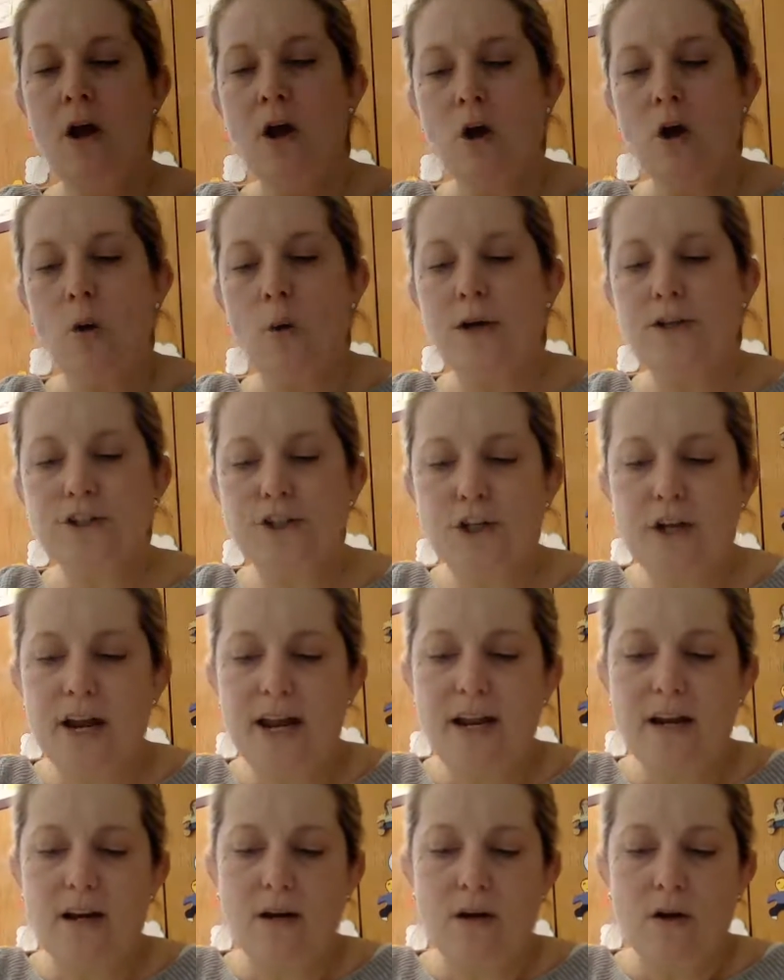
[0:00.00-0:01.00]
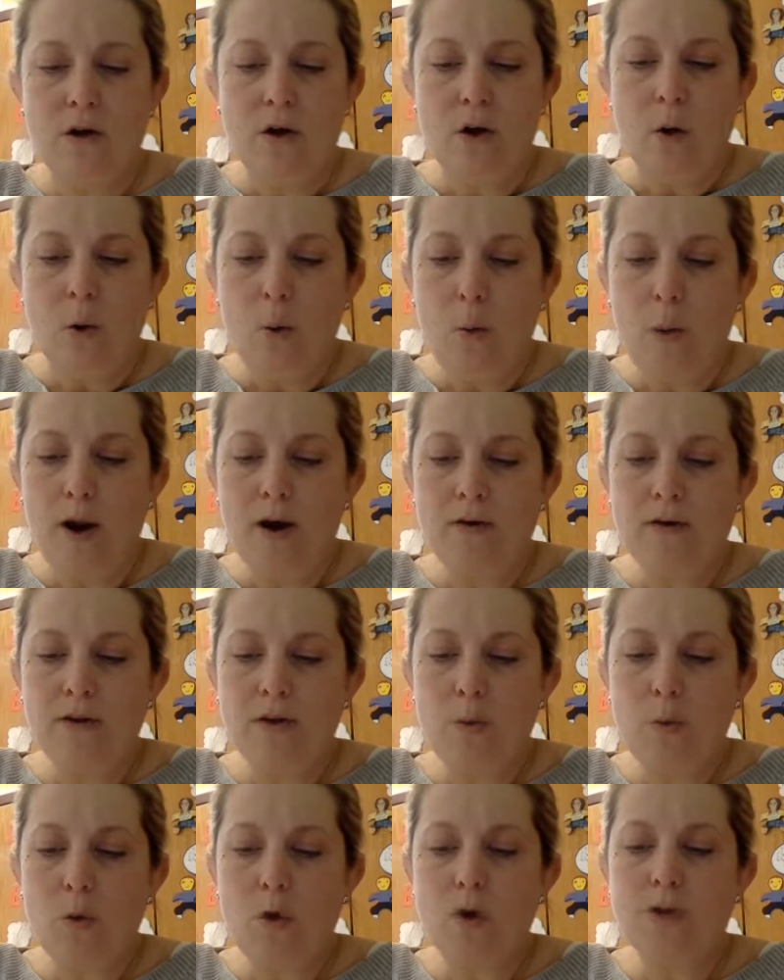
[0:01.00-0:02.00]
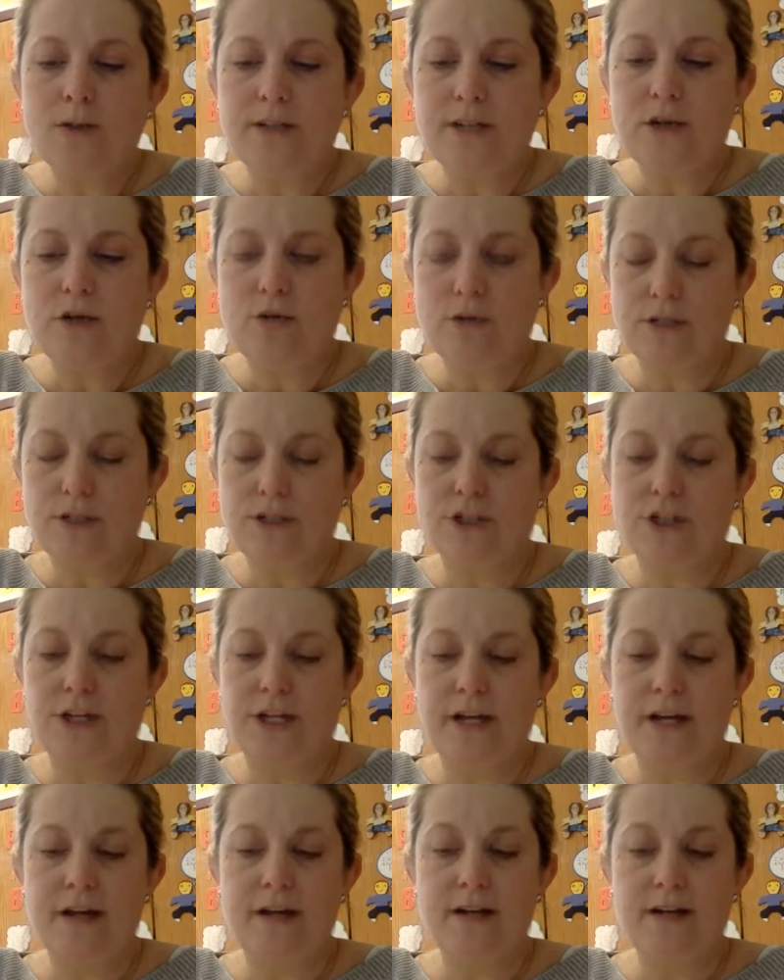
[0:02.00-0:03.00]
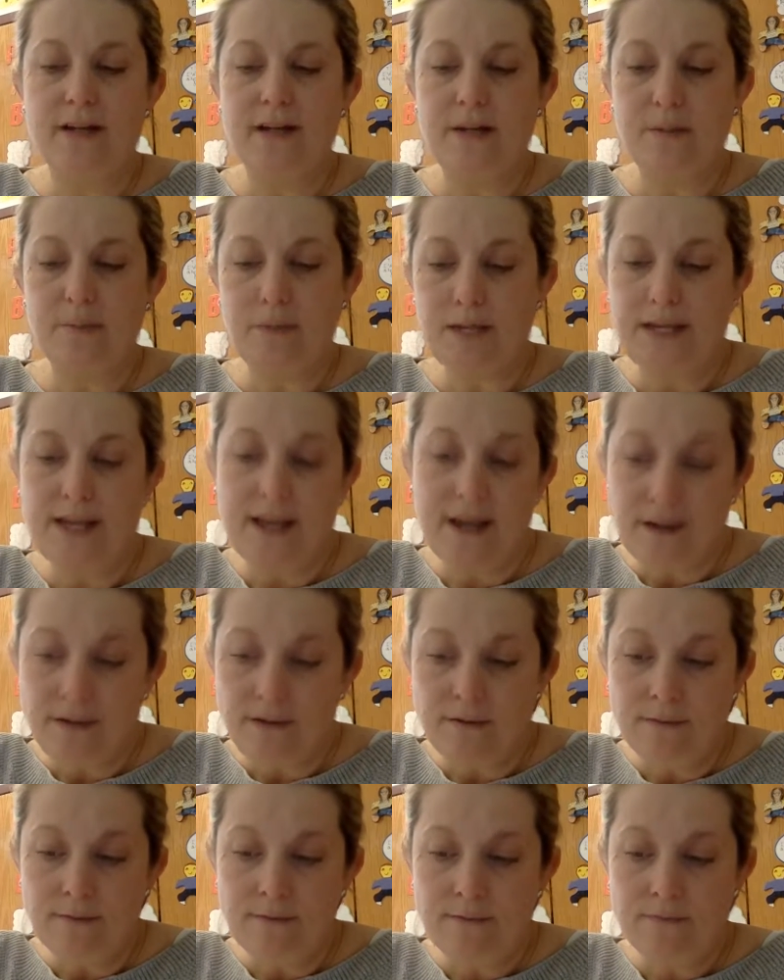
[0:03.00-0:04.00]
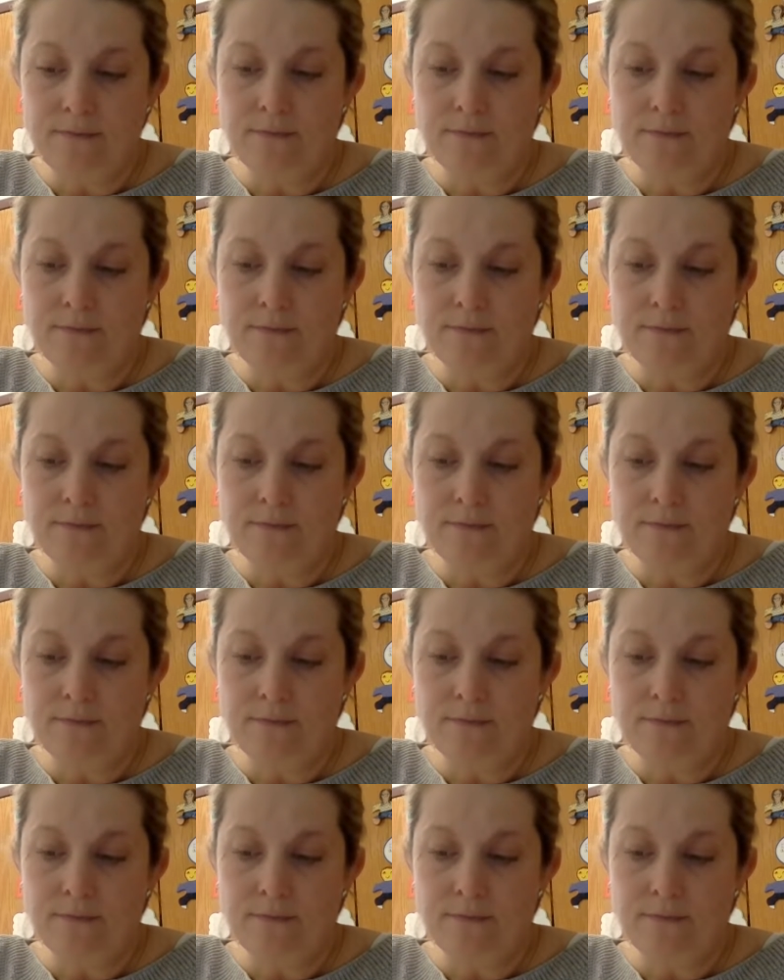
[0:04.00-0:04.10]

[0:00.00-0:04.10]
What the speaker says: Question 8, where in the world did Christianity begin?